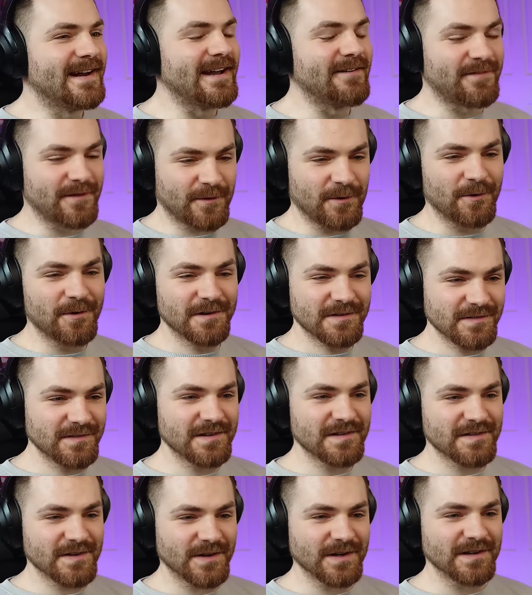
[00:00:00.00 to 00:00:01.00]
If the chorus
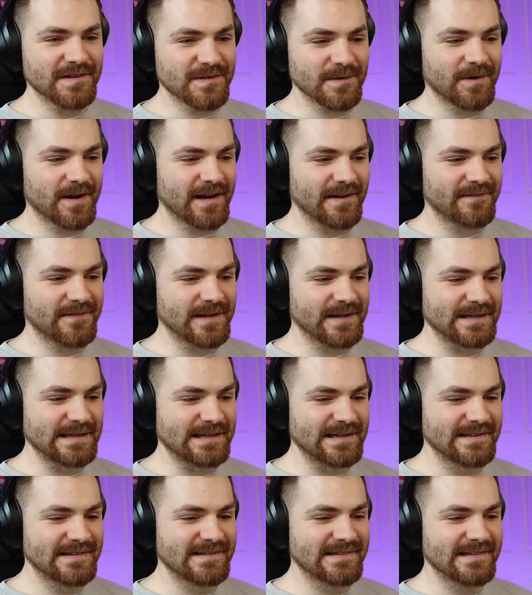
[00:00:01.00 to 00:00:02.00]
of this song is the one I think
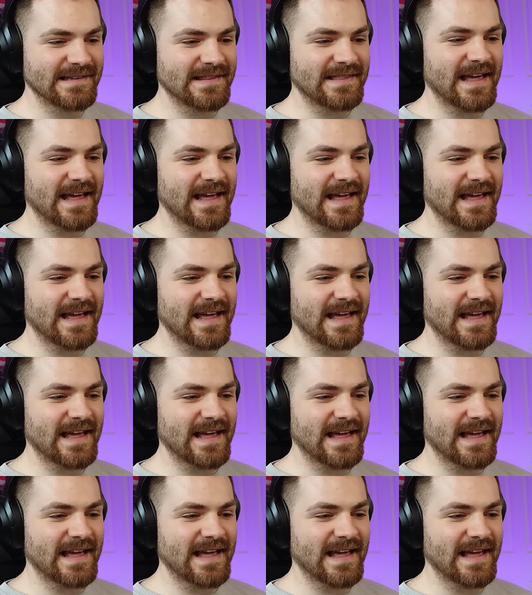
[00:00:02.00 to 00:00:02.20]
it is,